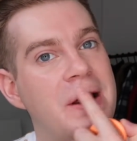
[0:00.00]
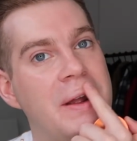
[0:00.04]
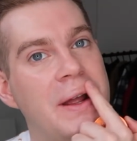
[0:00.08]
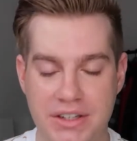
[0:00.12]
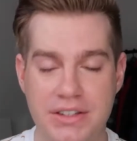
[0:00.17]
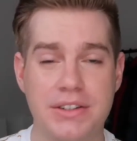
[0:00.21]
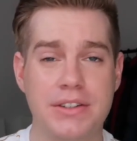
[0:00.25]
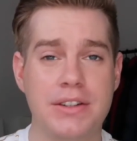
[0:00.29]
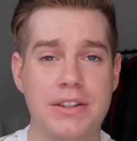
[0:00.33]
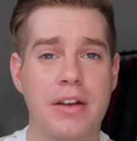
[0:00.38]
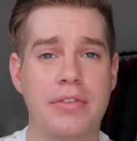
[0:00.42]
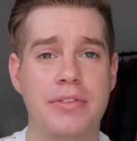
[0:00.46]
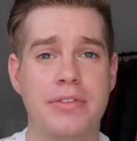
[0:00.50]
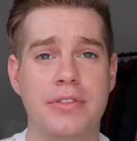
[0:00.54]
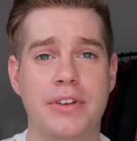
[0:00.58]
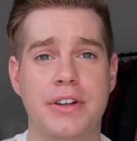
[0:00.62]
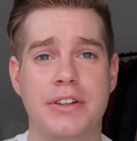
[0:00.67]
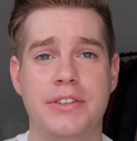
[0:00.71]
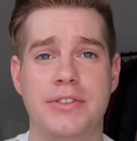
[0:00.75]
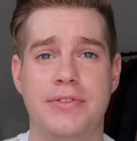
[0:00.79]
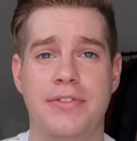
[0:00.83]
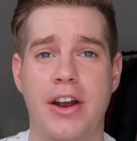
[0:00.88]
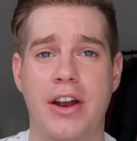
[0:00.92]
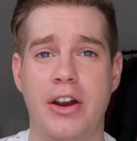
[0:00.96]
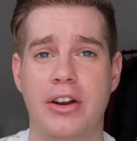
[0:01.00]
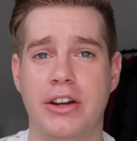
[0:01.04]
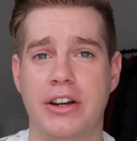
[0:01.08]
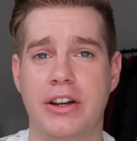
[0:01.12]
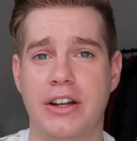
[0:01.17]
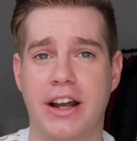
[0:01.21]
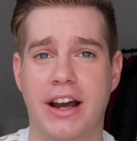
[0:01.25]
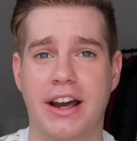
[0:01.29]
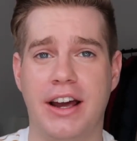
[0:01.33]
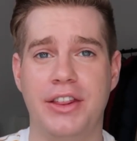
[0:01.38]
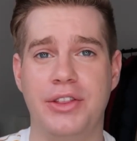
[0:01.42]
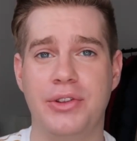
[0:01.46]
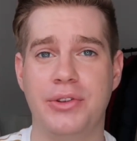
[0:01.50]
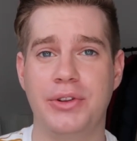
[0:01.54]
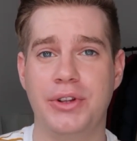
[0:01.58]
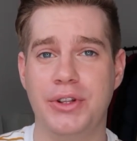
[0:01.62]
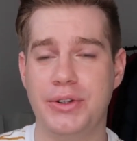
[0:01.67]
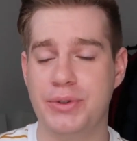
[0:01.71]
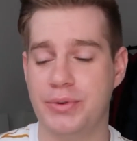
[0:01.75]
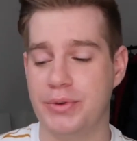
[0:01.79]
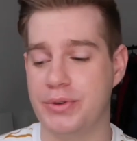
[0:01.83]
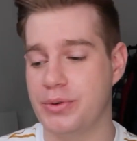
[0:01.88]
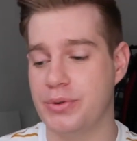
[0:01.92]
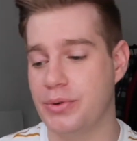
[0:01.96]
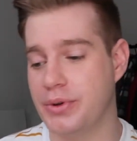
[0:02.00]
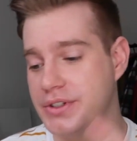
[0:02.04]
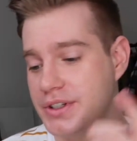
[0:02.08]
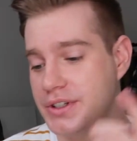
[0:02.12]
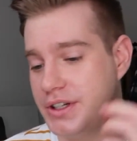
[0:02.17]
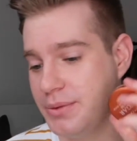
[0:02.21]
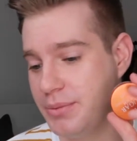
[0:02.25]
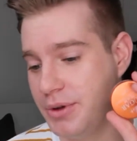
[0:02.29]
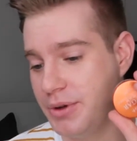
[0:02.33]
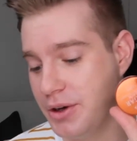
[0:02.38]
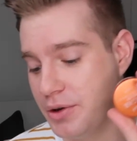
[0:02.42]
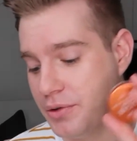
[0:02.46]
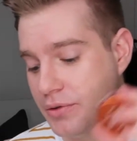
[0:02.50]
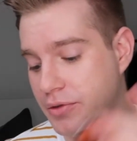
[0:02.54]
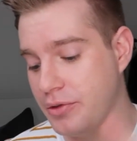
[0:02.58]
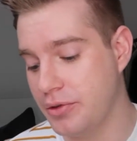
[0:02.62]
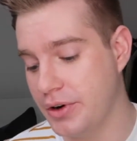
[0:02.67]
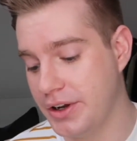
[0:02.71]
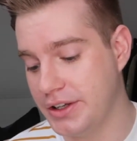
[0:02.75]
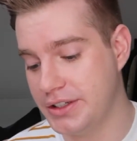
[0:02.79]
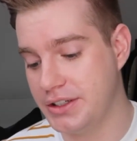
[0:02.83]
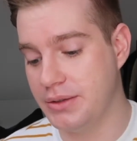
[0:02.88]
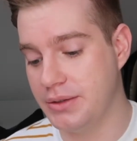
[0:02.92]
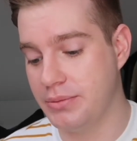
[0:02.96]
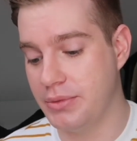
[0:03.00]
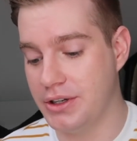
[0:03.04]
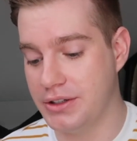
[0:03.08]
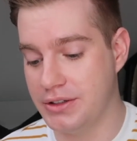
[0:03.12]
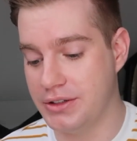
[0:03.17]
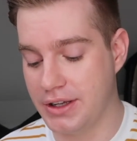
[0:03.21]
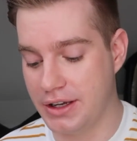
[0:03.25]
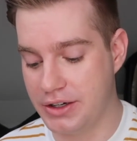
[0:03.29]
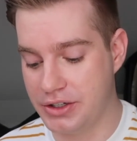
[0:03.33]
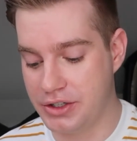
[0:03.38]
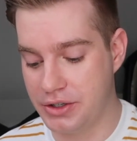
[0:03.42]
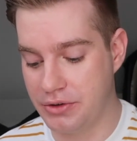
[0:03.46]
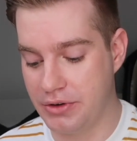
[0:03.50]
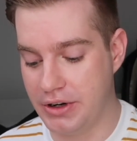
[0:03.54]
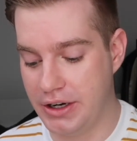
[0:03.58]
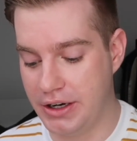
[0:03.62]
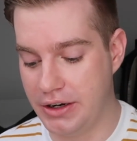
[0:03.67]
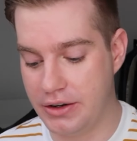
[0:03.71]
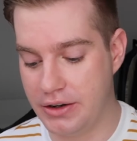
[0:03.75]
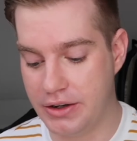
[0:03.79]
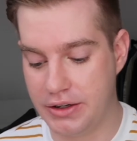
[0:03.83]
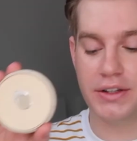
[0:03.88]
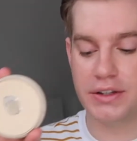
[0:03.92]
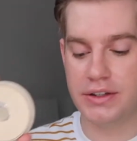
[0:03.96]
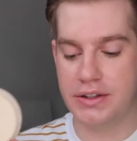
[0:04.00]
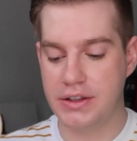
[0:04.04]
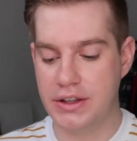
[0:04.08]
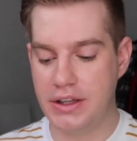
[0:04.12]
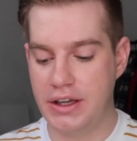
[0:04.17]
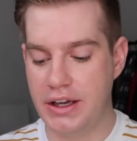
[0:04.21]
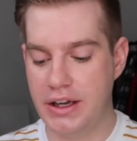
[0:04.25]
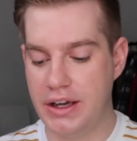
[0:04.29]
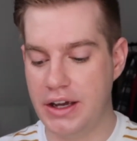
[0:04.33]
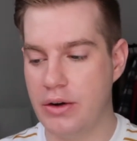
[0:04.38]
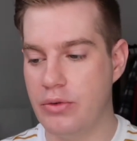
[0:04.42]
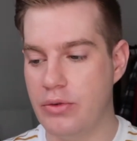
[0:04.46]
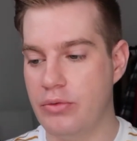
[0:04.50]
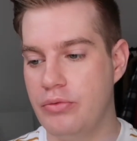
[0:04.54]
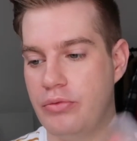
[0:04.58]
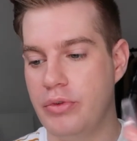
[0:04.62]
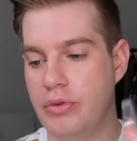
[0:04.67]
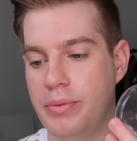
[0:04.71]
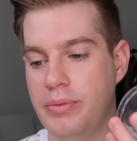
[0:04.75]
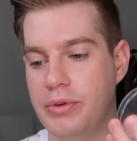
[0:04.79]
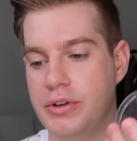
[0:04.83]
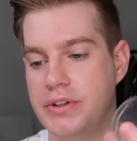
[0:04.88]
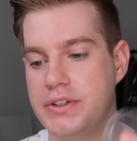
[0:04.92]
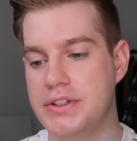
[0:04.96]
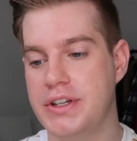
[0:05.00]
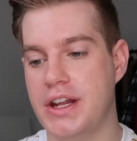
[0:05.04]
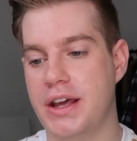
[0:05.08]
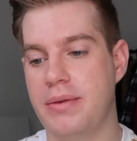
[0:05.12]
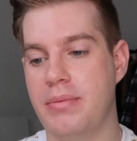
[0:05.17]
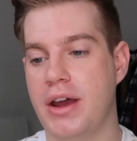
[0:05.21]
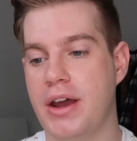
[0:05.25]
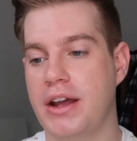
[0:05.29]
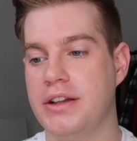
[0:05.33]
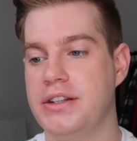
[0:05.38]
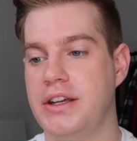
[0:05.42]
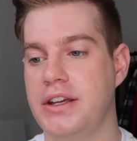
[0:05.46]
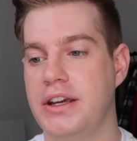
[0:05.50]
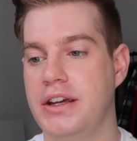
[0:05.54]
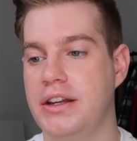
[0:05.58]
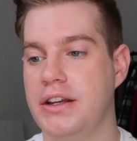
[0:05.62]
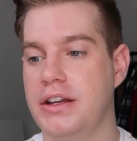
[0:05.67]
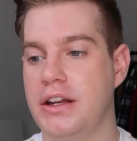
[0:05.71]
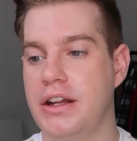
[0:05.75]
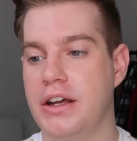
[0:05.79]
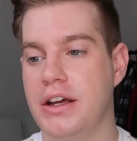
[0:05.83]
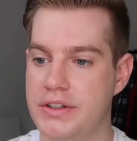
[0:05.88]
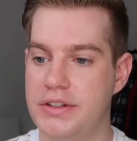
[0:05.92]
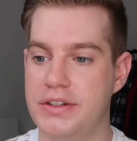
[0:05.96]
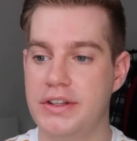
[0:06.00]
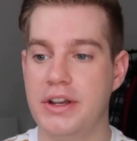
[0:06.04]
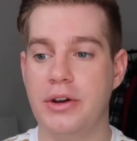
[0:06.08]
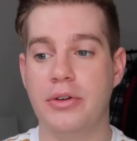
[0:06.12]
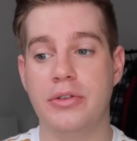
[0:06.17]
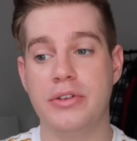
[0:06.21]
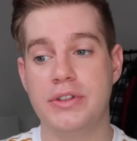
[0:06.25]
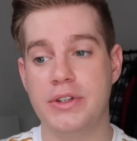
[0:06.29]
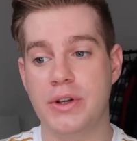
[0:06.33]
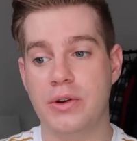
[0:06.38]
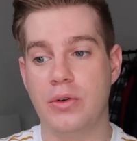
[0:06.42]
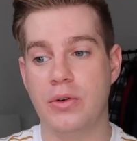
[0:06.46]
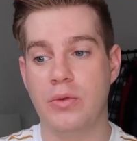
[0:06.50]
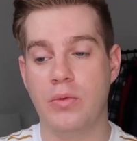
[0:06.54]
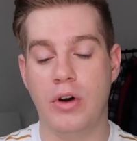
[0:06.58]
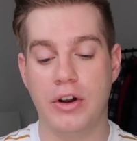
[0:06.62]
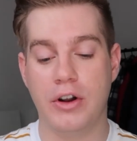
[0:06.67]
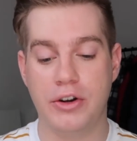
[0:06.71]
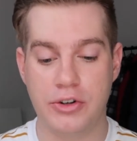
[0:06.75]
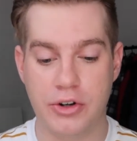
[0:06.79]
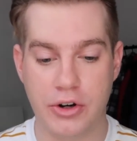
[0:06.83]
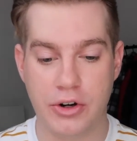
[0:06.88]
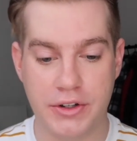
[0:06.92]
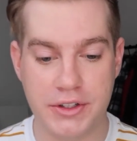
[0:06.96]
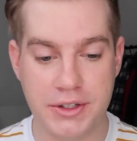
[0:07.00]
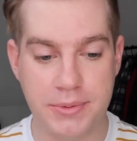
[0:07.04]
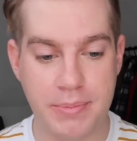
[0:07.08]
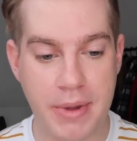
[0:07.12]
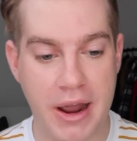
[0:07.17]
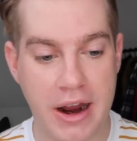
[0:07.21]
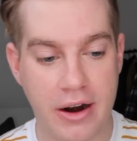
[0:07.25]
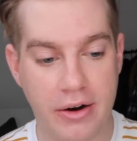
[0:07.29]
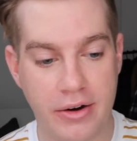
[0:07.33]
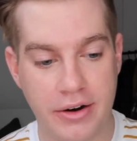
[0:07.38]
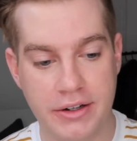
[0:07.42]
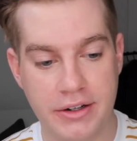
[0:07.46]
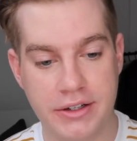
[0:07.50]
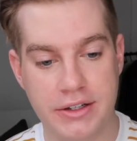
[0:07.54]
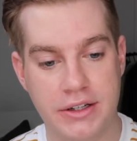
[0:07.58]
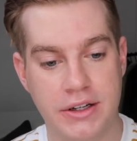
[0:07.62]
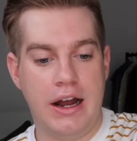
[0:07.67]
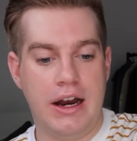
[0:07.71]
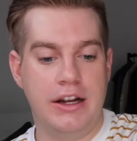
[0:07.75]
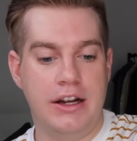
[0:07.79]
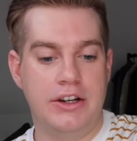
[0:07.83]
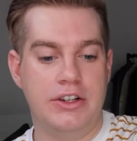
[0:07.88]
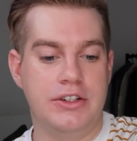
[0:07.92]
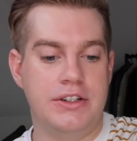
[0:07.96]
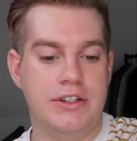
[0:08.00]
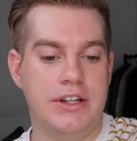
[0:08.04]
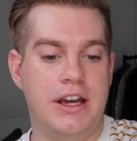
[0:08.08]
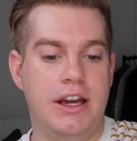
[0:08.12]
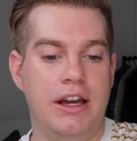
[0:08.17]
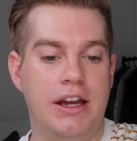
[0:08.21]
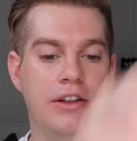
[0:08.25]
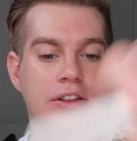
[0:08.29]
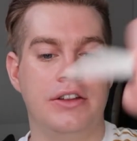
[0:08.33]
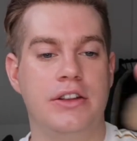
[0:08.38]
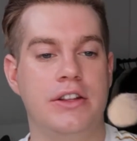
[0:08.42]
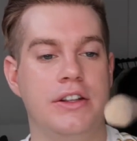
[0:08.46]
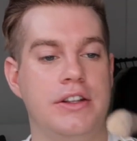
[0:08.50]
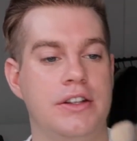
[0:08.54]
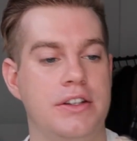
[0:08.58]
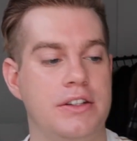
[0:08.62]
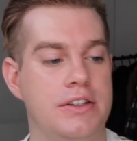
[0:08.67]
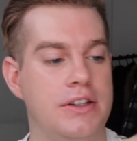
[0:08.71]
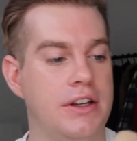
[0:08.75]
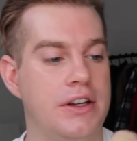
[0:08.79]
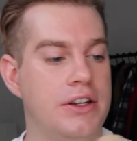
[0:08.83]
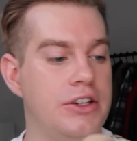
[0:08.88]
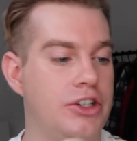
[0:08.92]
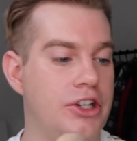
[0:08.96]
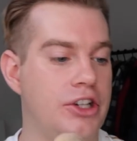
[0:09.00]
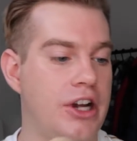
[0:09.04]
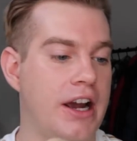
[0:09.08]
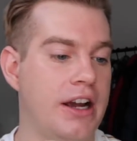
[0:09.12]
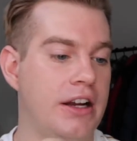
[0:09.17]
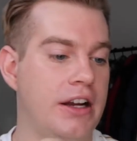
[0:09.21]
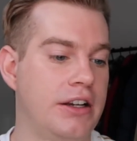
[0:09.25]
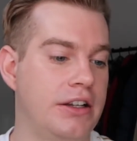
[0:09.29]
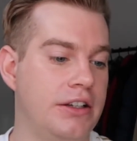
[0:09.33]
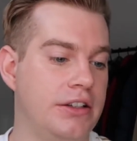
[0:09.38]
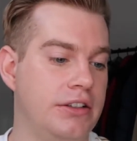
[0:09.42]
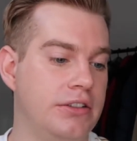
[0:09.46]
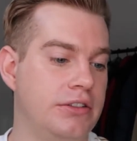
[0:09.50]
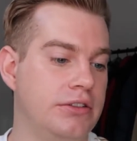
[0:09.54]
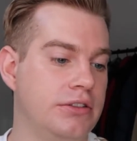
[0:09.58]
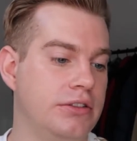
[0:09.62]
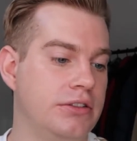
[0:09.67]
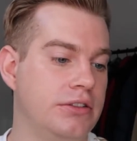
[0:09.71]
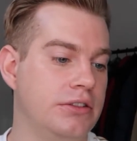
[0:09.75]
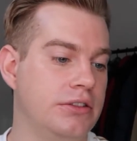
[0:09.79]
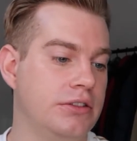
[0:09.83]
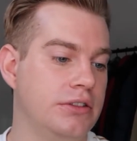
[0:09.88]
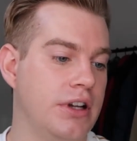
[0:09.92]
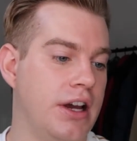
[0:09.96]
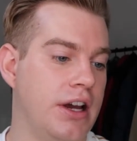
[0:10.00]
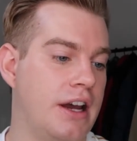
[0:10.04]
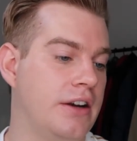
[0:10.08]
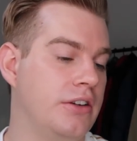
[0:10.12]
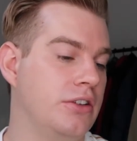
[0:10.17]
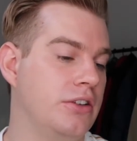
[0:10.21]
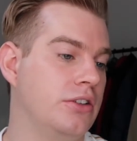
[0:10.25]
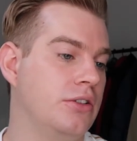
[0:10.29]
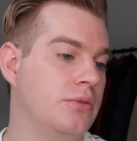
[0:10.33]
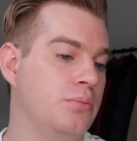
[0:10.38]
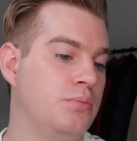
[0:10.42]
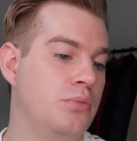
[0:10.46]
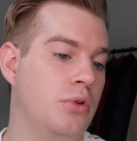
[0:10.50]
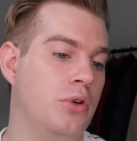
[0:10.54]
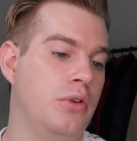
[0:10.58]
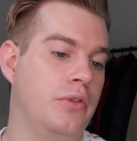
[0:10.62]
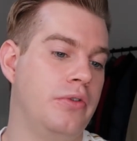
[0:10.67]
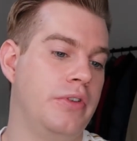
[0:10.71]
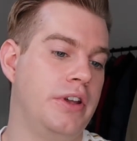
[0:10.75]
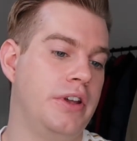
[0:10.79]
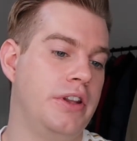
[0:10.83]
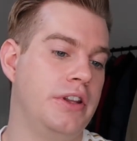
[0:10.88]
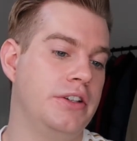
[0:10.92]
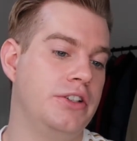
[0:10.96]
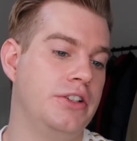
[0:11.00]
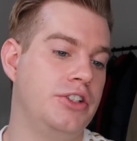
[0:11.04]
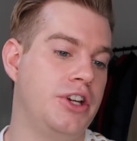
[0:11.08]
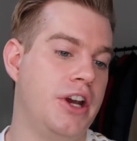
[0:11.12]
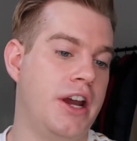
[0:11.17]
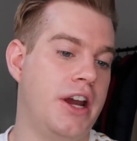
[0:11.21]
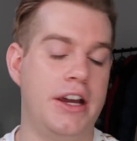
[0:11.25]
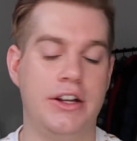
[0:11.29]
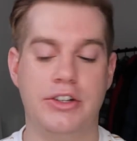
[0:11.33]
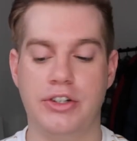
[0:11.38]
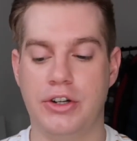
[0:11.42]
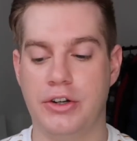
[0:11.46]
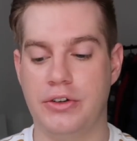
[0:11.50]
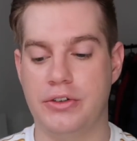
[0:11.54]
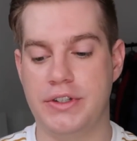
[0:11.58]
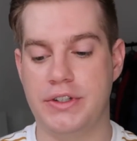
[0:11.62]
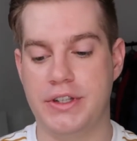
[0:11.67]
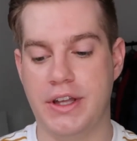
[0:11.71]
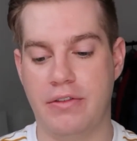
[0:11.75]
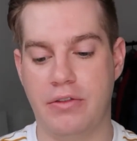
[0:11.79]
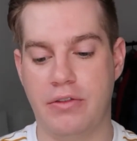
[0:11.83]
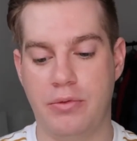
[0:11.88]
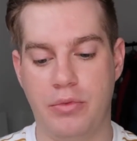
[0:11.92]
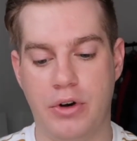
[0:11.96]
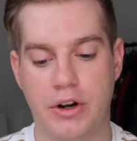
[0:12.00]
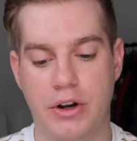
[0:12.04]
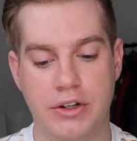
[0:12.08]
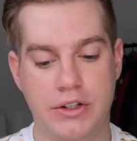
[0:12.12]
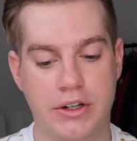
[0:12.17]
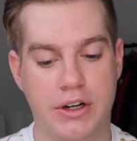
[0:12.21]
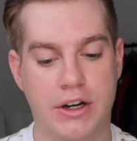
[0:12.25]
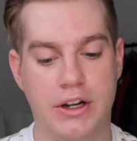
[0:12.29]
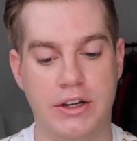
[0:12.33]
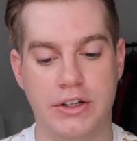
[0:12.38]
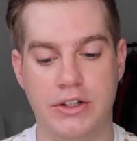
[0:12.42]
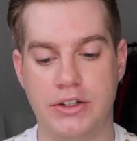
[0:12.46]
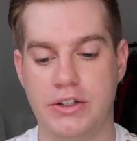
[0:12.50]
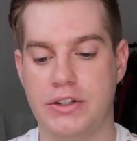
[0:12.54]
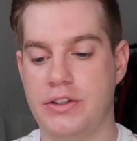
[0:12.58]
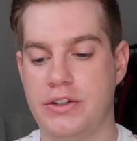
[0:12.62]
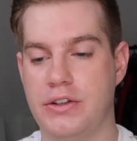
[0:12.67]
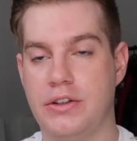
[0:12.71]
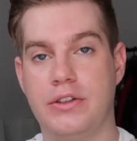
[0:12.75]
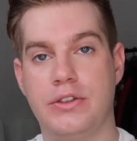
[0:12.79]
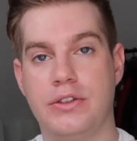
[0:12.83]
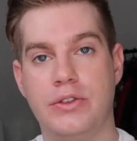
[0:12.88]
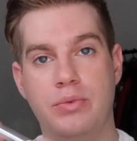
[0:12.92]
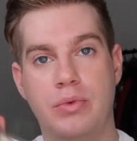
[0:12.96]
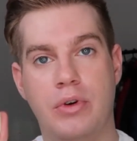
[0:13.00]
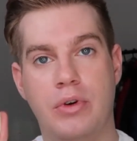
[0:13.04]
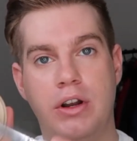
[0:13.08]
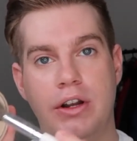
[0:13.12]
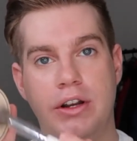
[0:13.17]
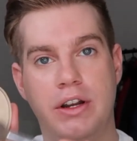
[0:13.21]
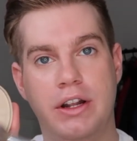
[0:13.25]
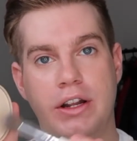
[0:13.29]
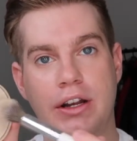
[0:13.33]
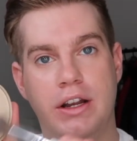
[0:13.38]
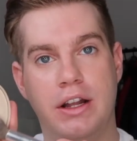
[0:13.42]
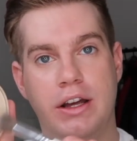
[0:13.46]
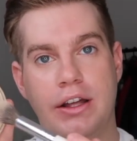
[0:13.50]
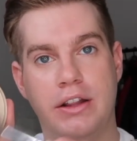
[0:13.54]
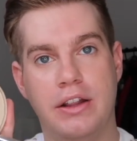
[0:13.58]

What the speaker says: This stuff is very good. I thought this was always going to be overrated, but it's actually really not. This is the Rimmel Stay Matte in 001 Transparent. And I just take this JACLYN and MORPHE, the JH07 brush, and I just swirl it in like